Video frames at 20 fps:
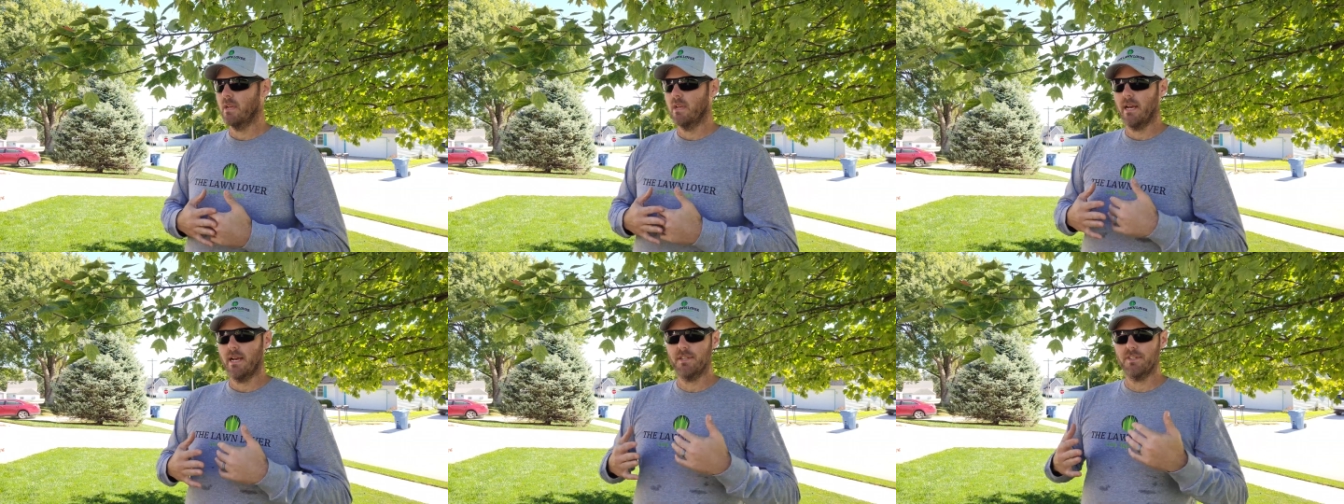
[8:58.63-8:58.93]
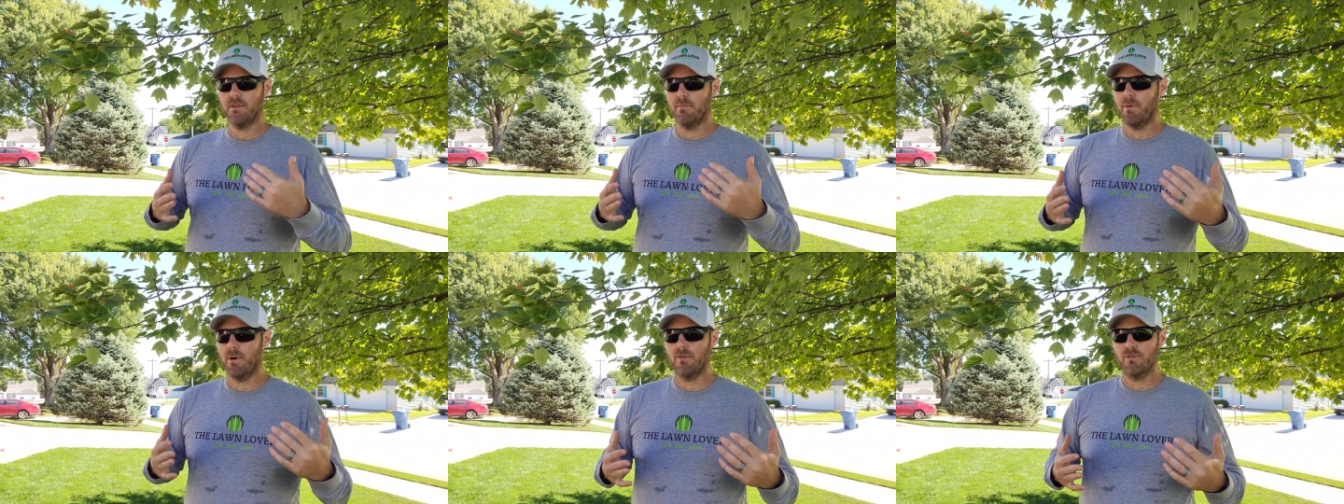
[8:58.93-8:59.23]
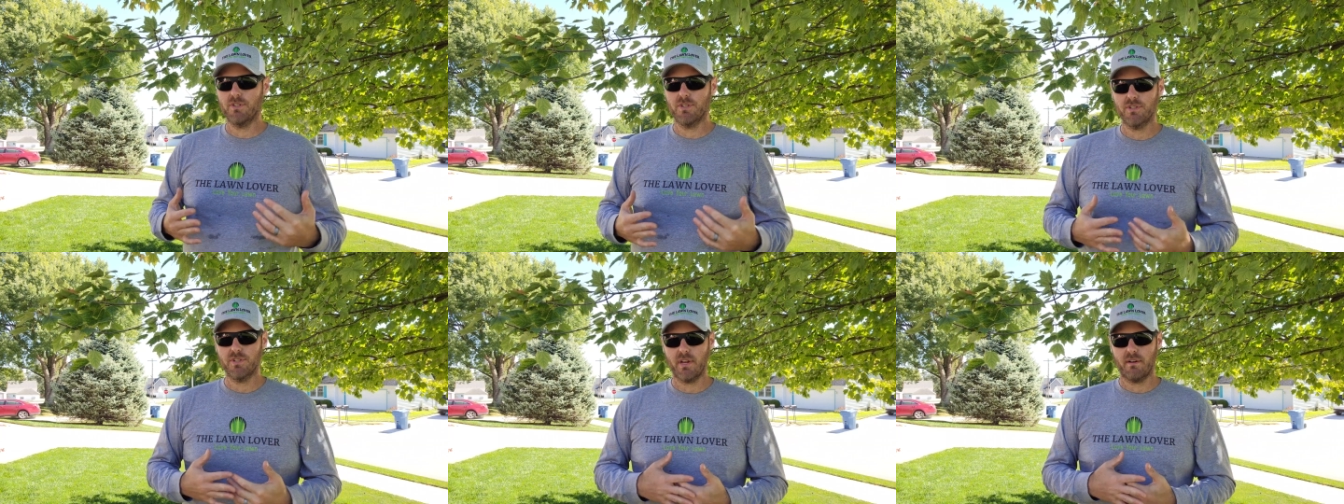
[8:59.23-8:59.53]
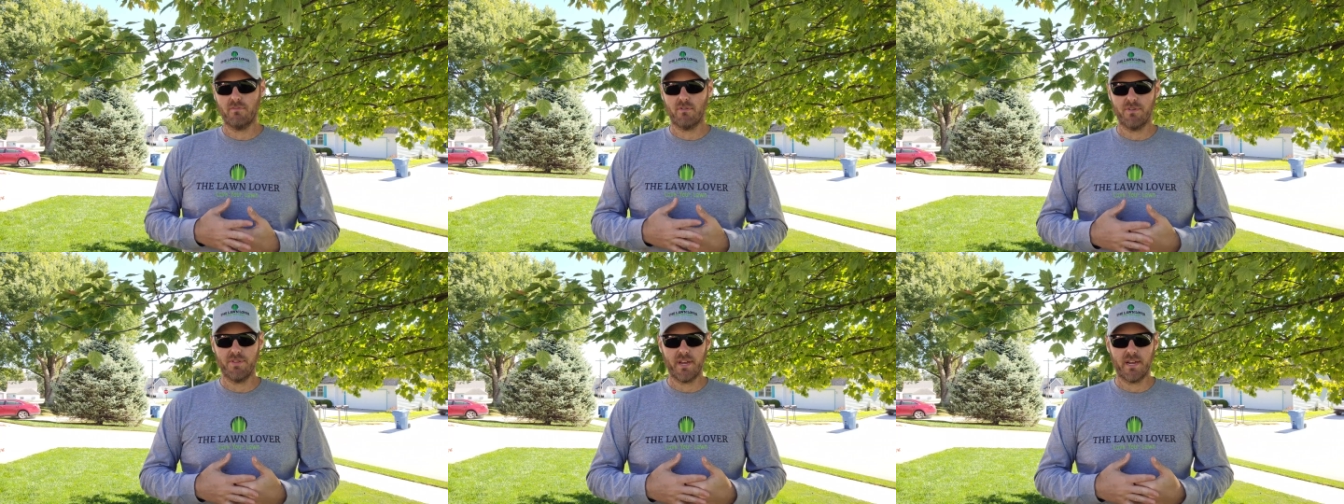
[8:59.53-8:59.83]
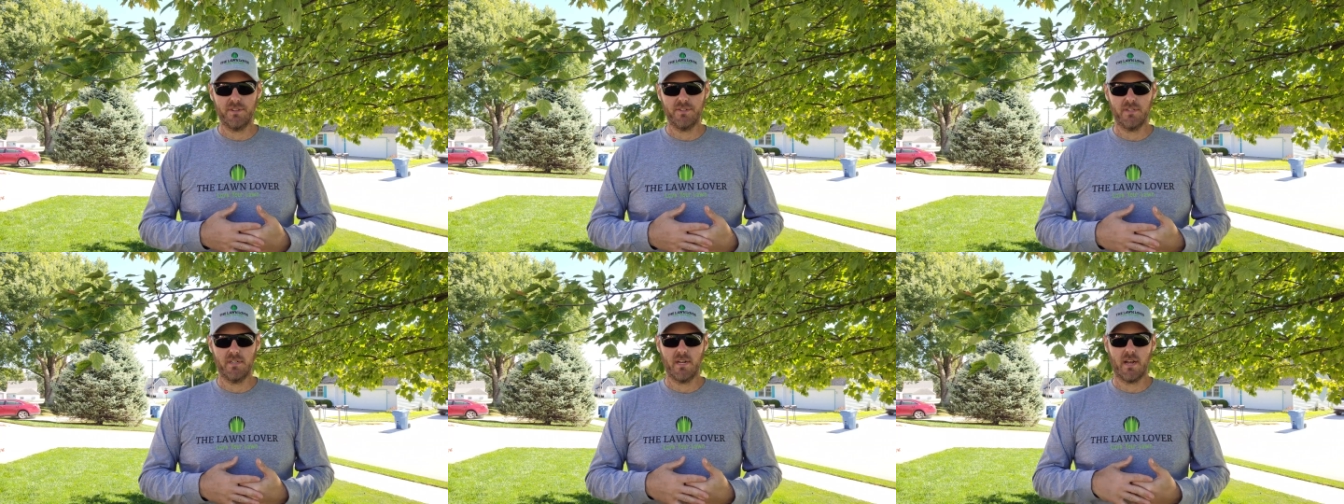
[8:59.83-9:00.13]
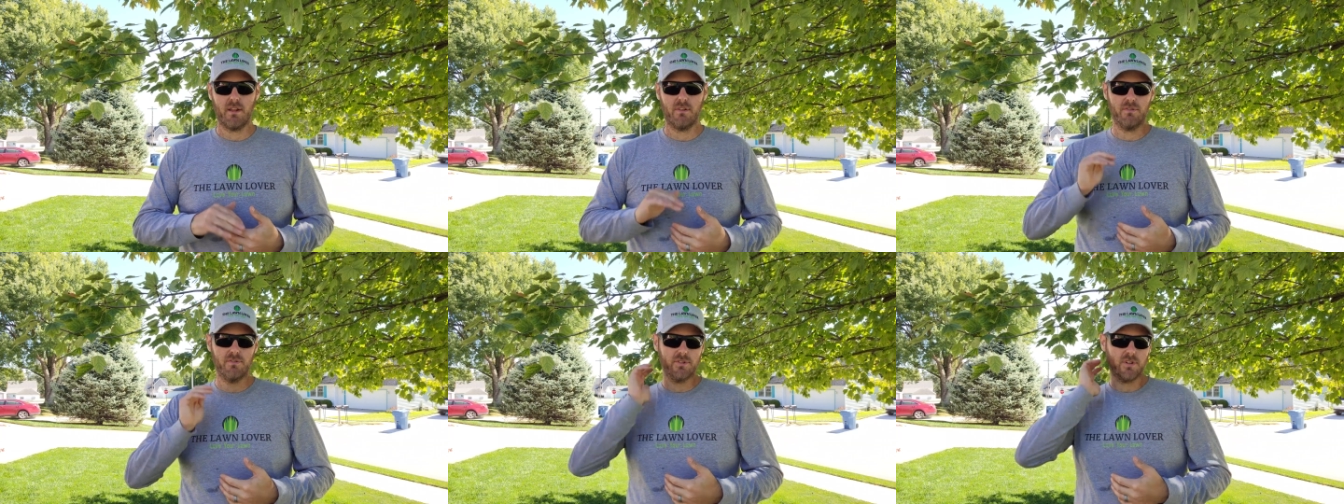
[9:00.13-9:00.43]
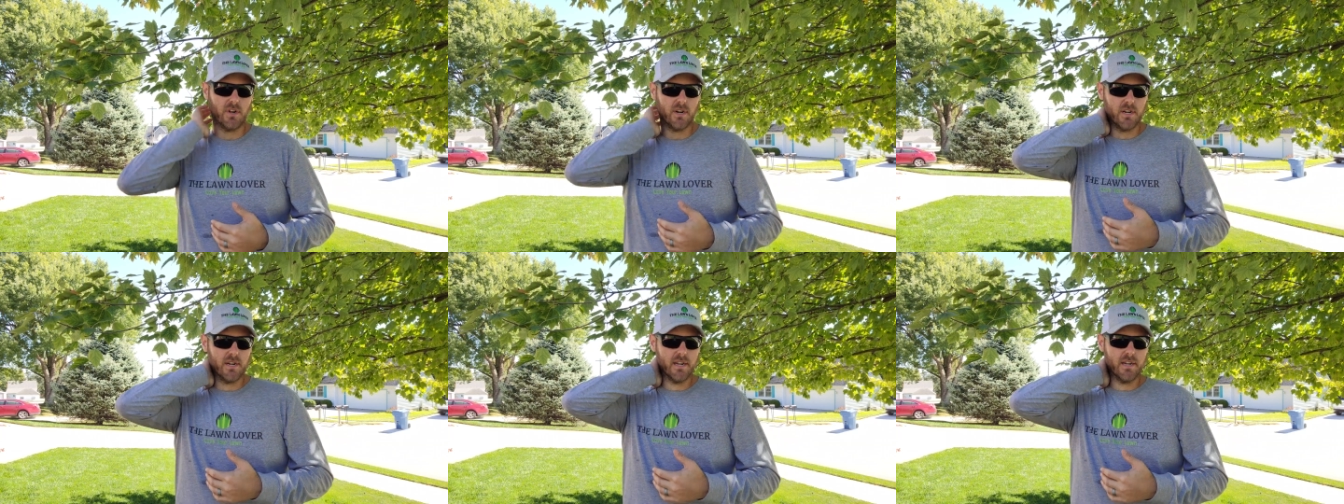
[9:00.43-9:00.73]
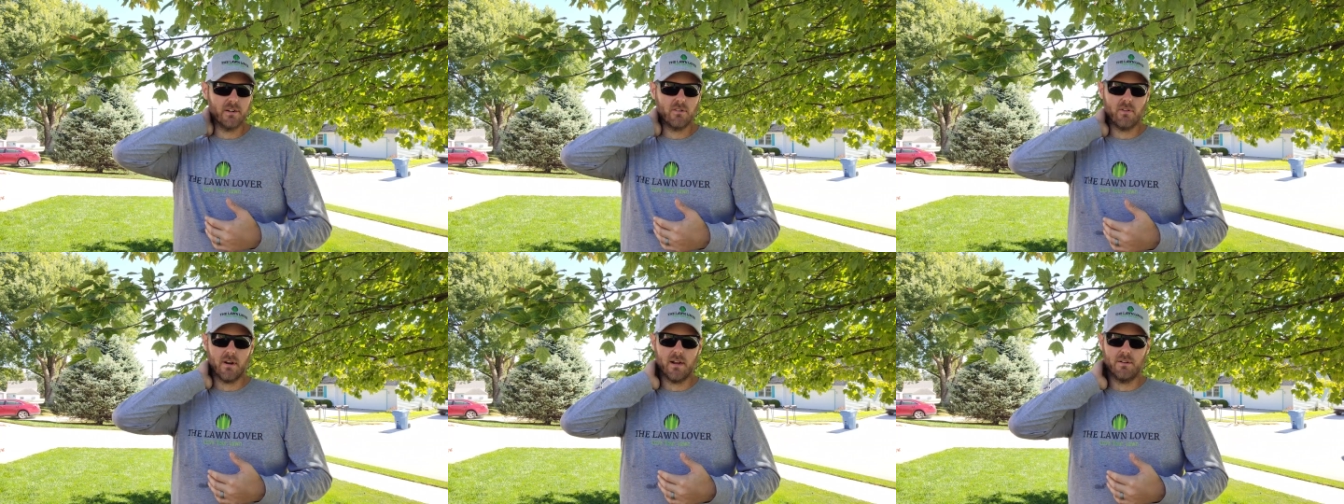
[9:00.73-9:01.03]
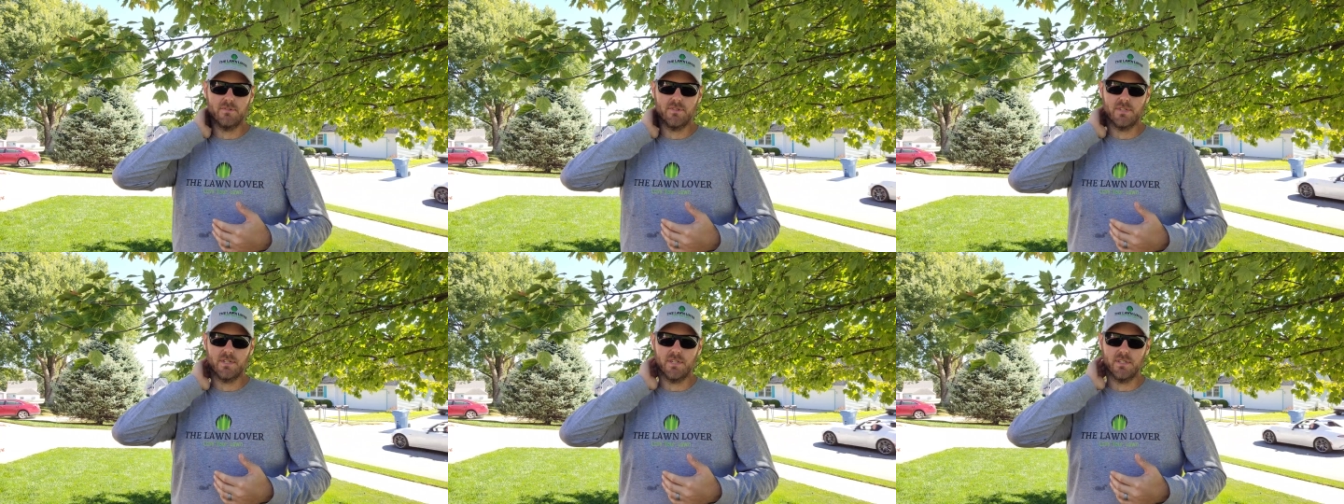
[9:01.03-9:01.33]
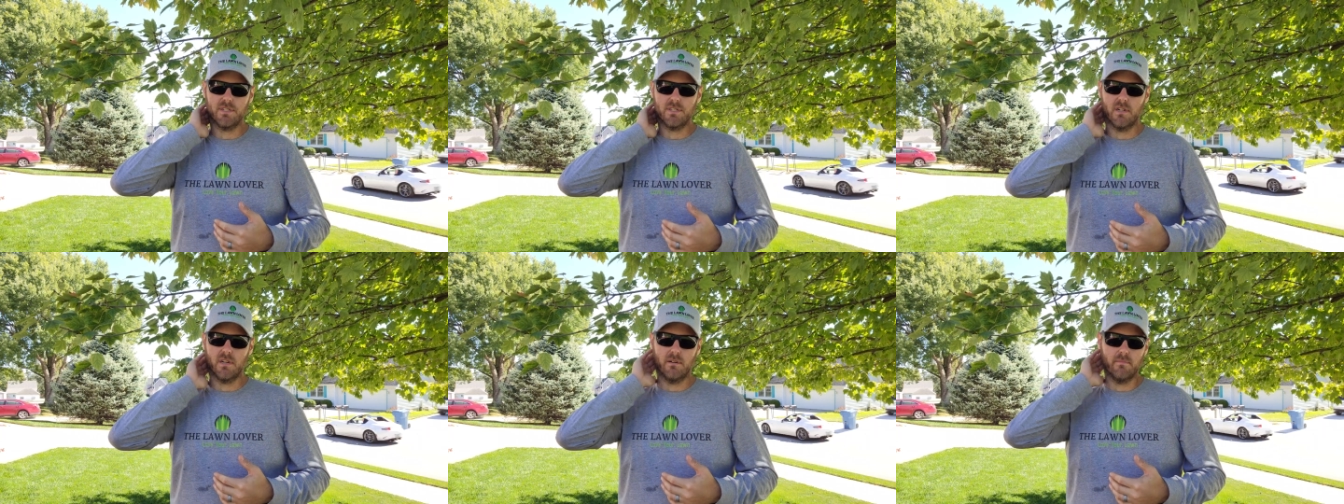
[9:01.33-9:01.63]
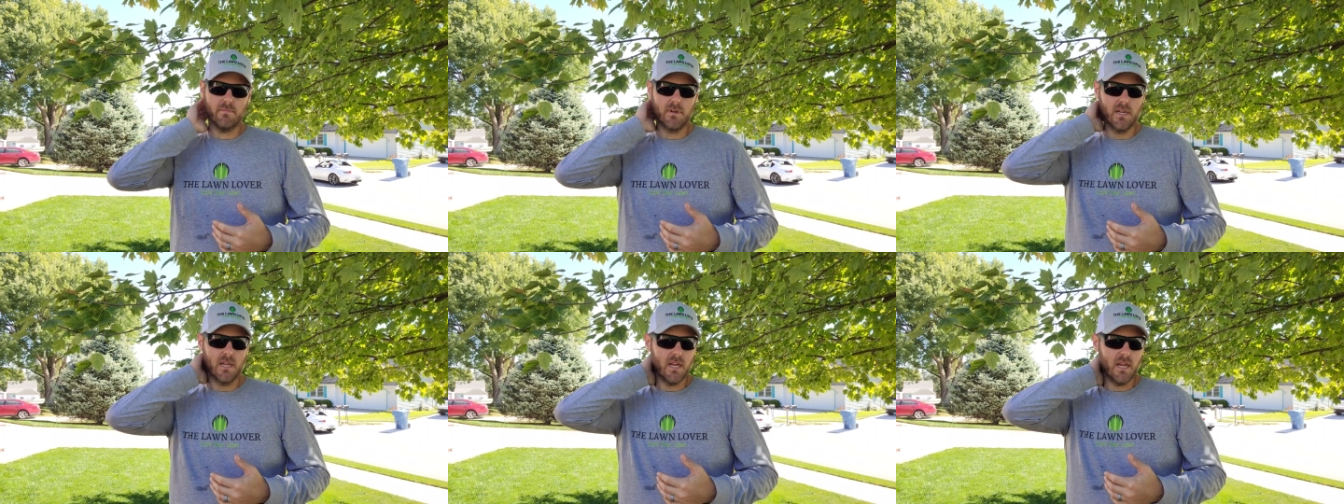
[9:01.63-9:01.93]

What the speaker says: as opposed to several $1,000s on an in-ground system.